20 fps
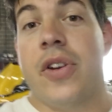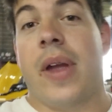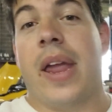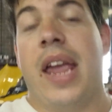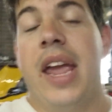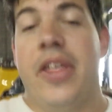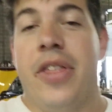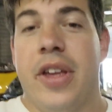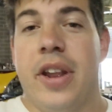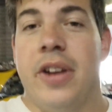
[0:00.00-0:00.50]

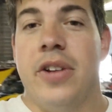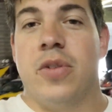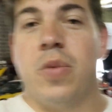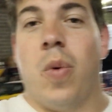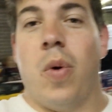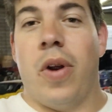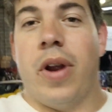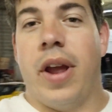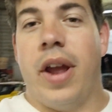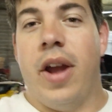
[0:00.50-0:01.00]
So Ethan
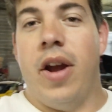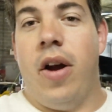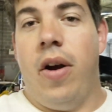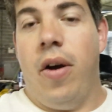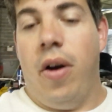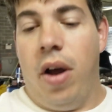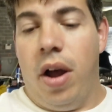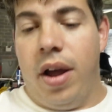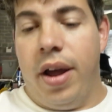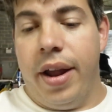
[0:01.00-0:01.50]
is working
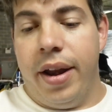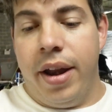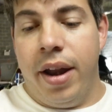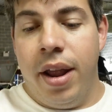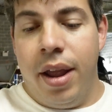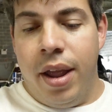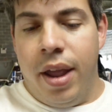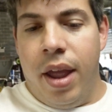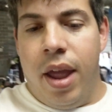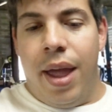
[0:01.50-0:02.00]

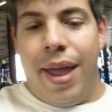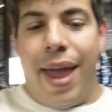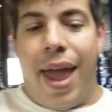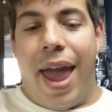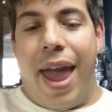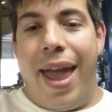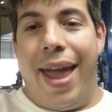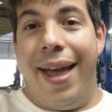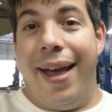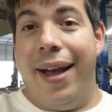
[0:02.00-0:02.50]
on
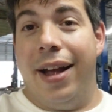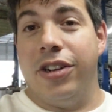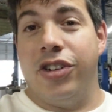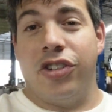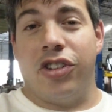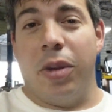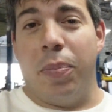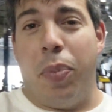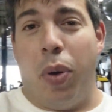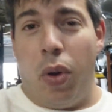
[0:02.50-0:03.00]

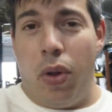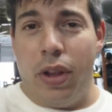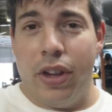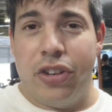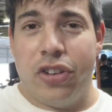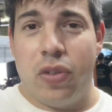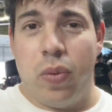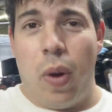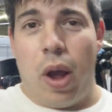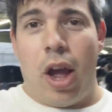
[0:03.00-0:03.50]
just a
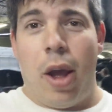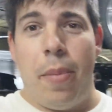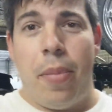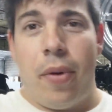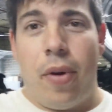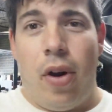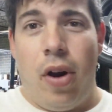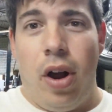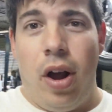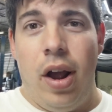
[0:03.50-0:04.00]
pulley
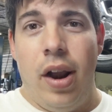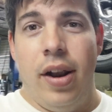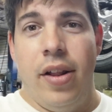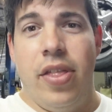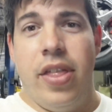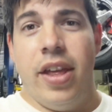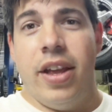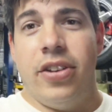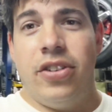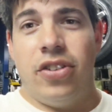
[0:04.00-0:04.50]
swap
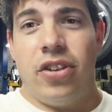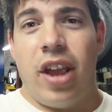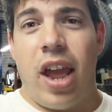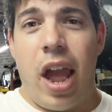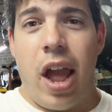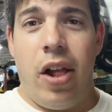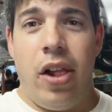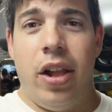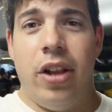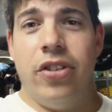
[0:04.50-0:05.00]
on this
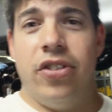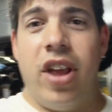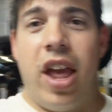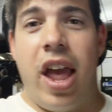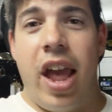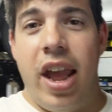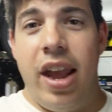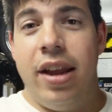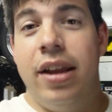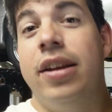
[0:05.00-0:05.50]

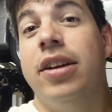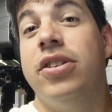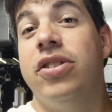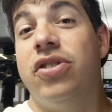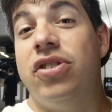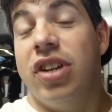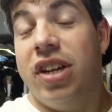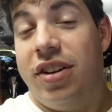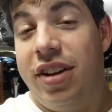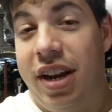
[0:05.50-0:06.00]
LSA
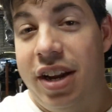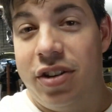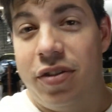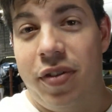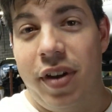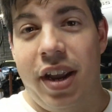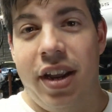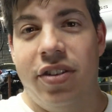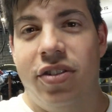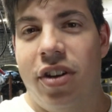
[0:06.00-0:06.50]

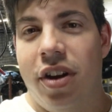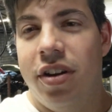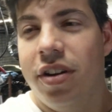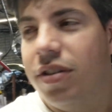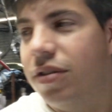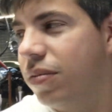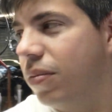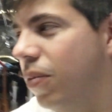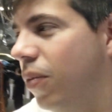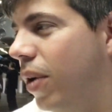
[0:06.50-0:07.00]
CTS-V.
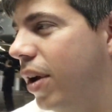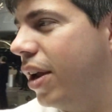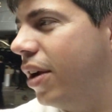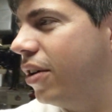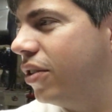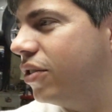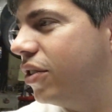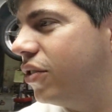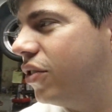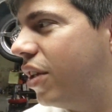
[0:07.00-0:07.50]
So what
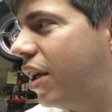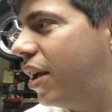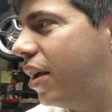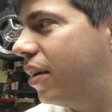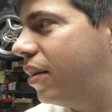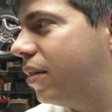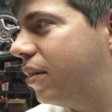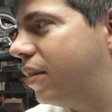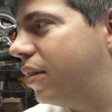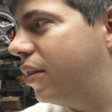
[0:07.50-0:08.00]
year is this
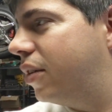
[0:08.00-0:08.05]
thing?